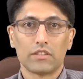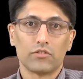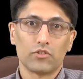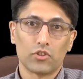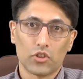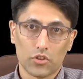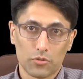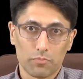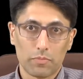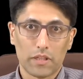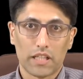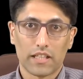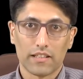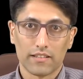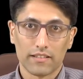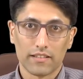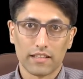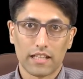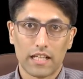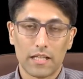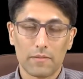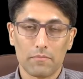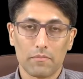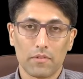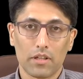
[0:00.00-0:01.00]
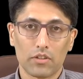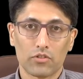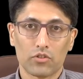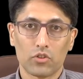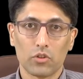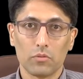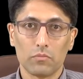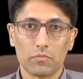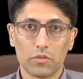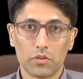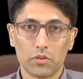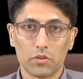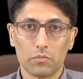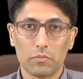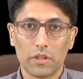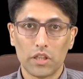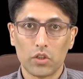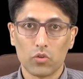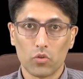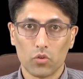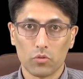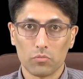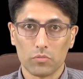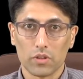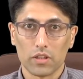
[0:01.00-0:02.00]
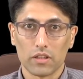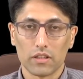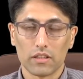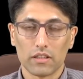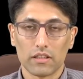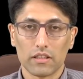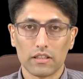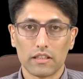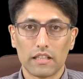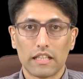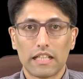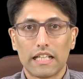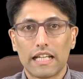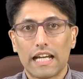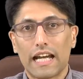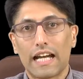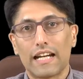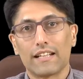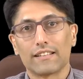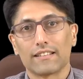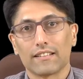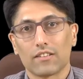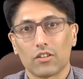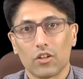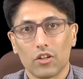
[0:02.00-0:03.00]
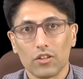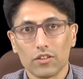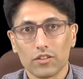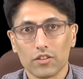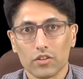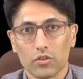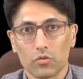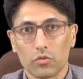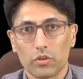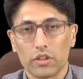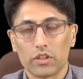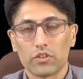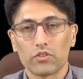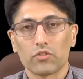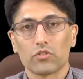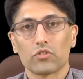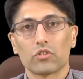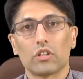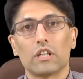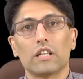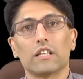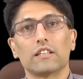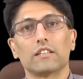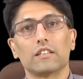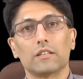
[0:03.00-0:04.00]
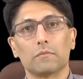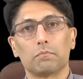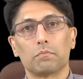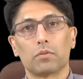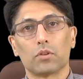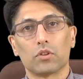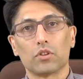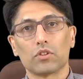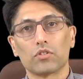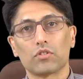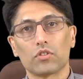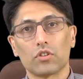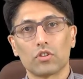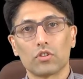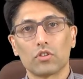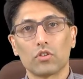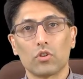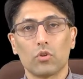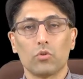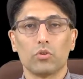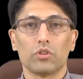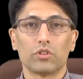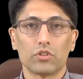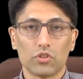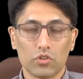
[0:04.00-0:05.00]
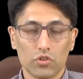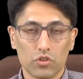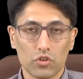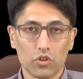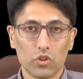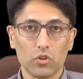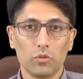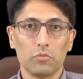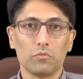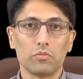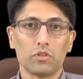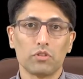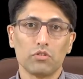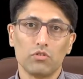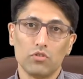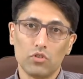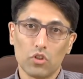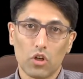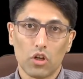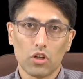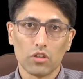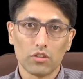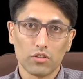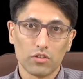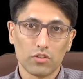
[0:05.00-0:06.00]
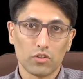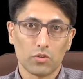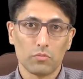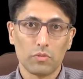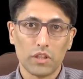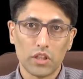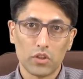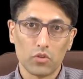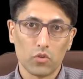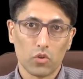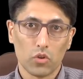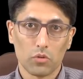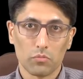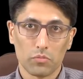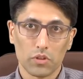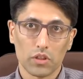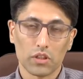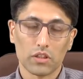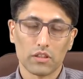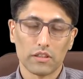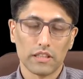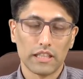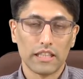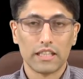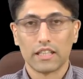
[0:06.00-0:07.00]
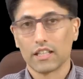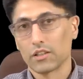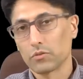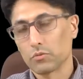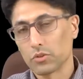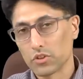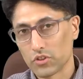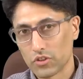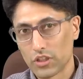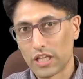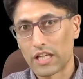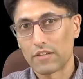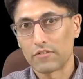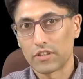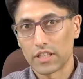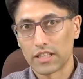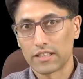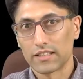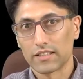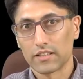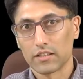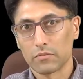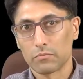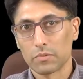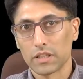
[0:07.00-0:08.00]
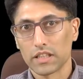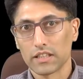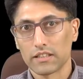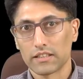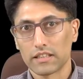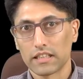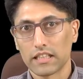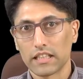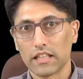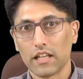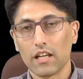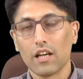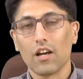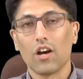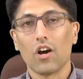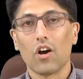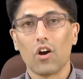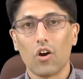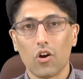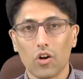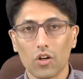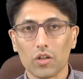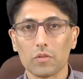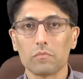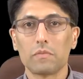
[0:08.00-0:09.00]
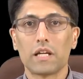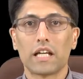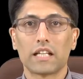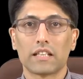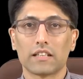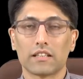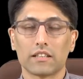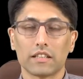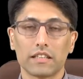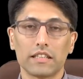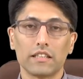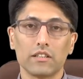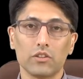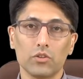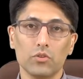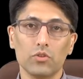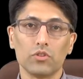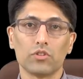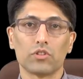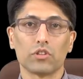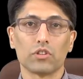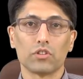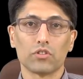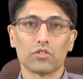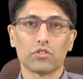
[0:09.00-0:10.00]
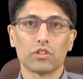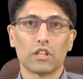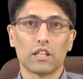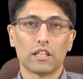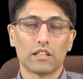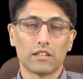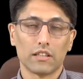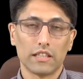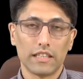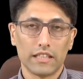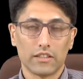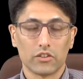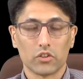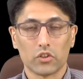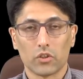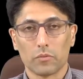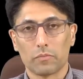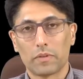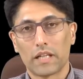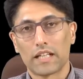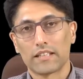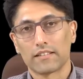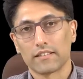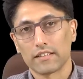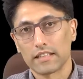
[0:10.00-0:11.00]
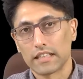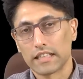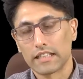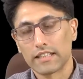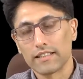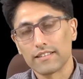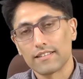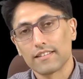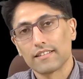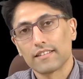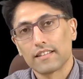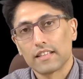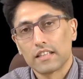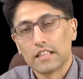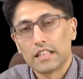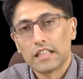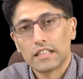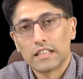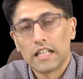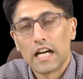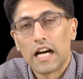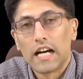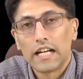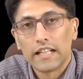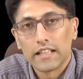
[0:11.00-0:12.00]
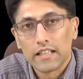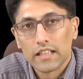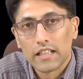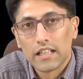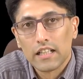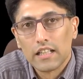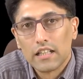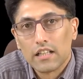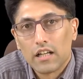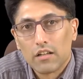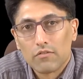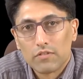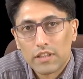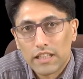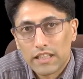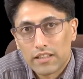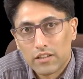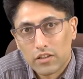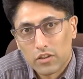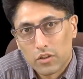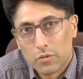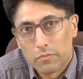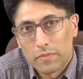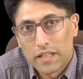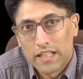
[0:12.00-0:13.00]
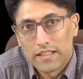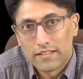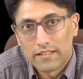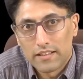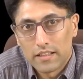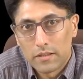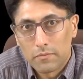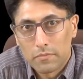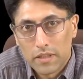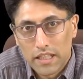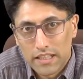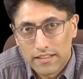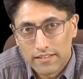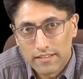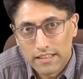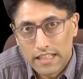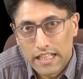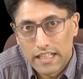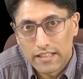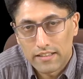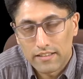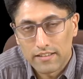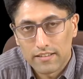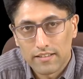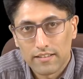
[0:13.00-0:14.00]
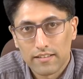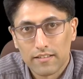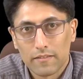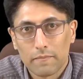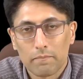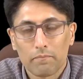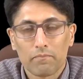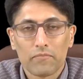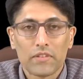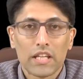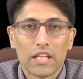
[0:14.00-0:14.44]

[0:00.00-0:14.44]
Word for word: Just because I'm assumed to be normal. As a consequence, the person who is assumed not to be normal, in other words, having a disability, automatically loses legal capacity. This is the denial of legal capacity by status